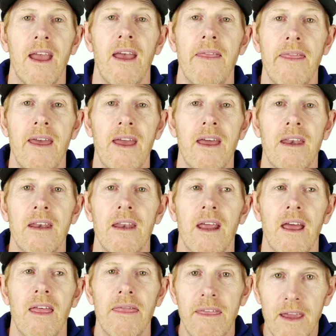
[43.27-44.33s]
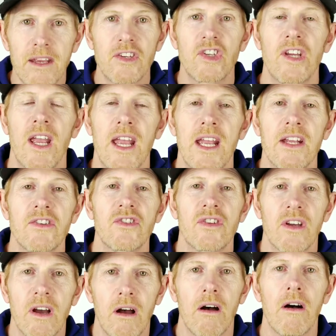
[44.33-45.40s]
And then they changed
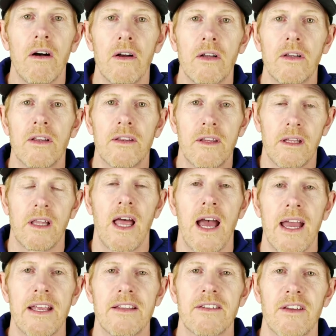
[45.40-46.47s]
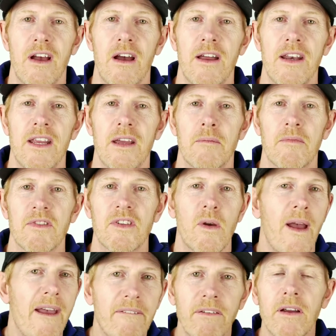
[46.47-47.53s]
all the lines on him.
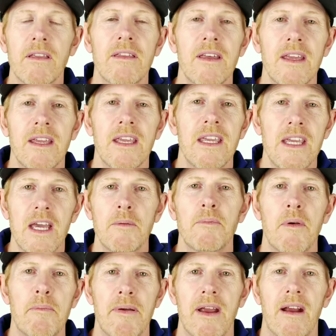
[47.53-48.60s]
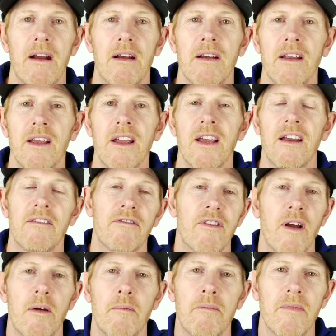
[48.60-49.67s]
So everything he had prepared
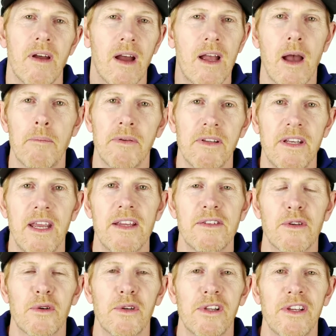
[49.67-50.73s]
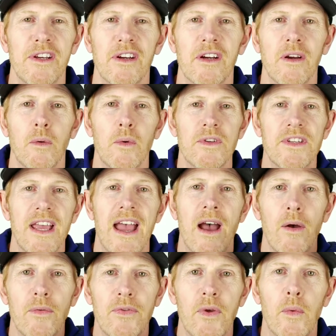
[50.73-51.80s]
from a couple of days earlier was
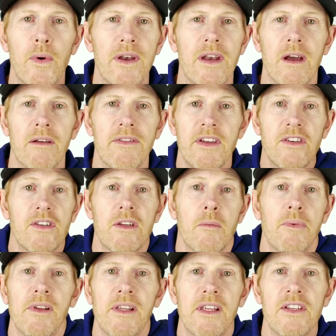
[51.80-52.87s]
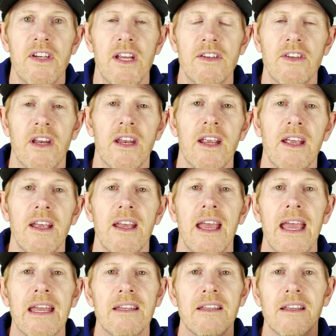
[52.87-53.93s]
out the window. They just completely changed it.
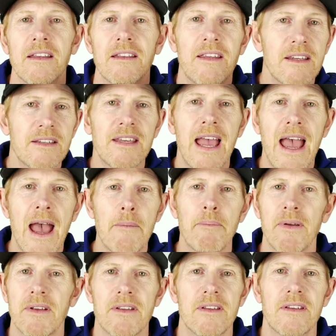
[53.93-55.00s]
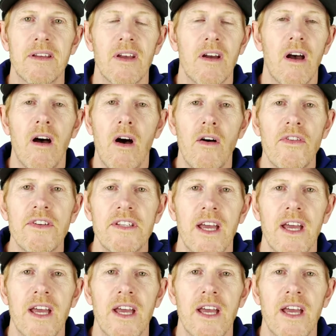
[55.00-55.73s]
And this happens all the